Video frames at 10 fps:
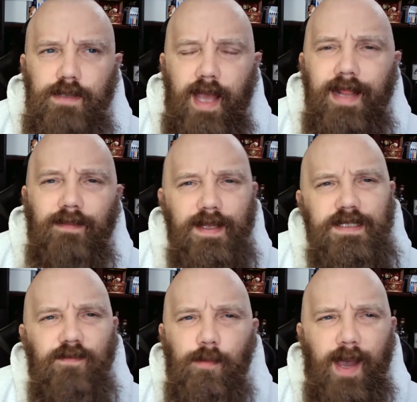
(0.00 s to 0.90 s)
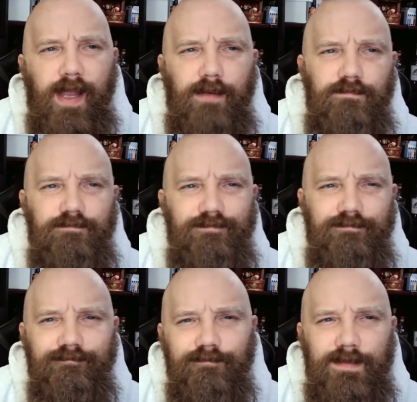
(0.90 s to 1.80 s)
any less of a bite,
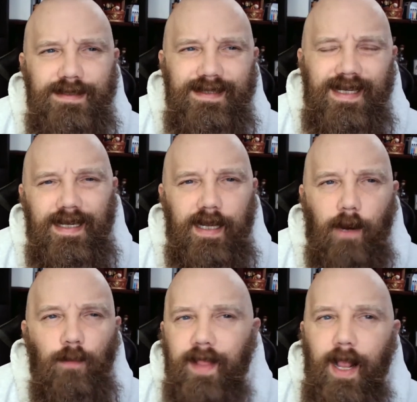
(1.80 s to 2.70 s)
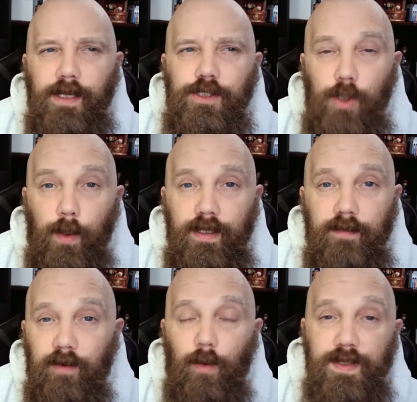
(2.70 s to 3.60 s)
and I don't think I'd enjoy it.
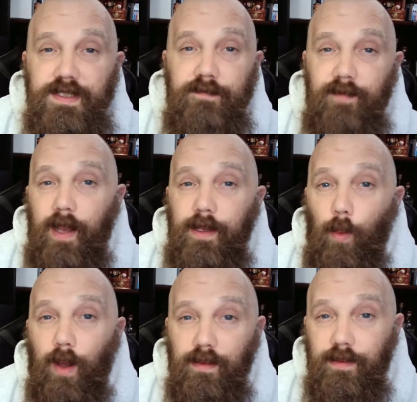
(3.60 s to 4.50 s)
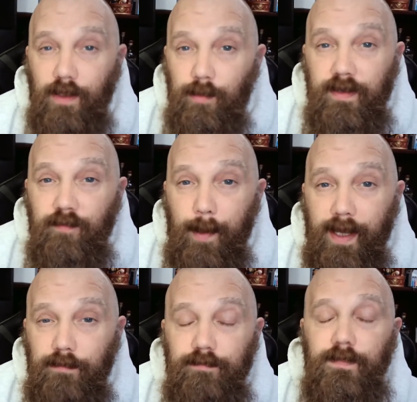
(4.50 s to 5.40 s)
If you're a whiskey fan, you want a little bit of a
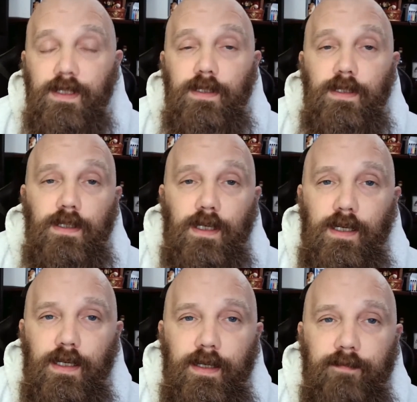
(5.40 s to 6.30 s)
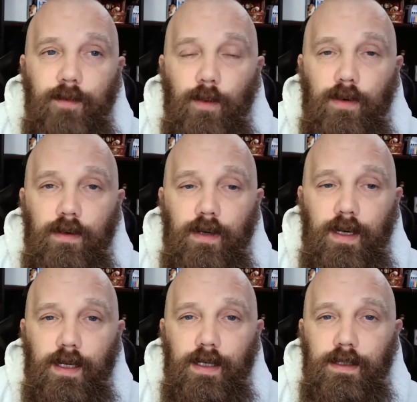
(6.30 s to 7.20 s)
bite. If
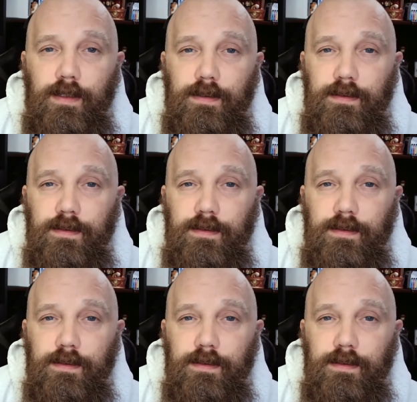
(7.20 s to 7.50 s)
you're,